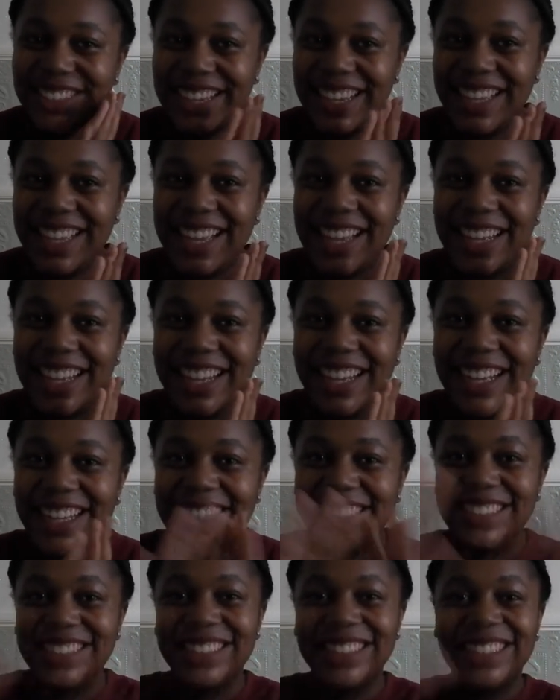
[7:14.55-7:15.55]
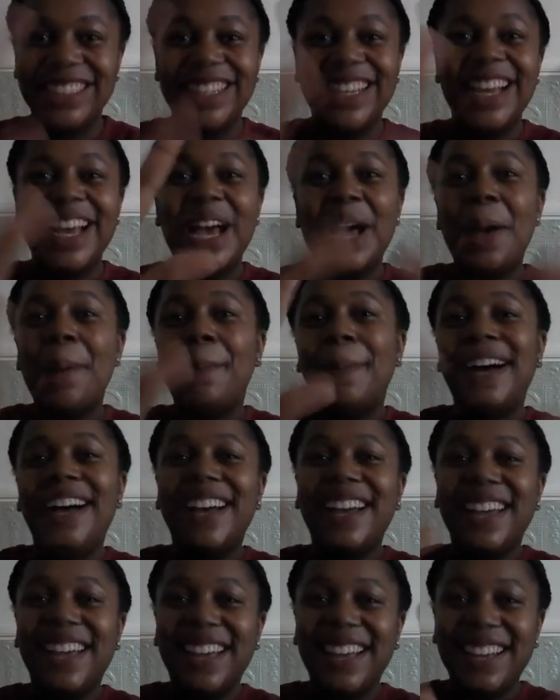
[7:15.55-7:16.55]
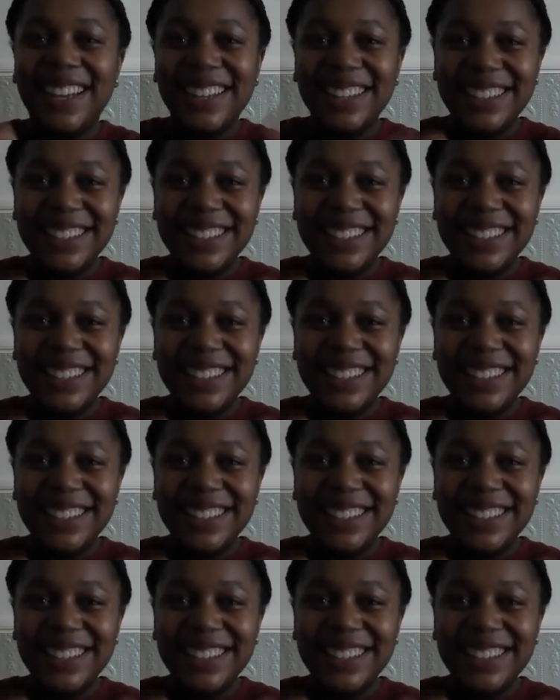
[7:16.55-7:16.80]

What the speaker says: Take care, guys. Bye.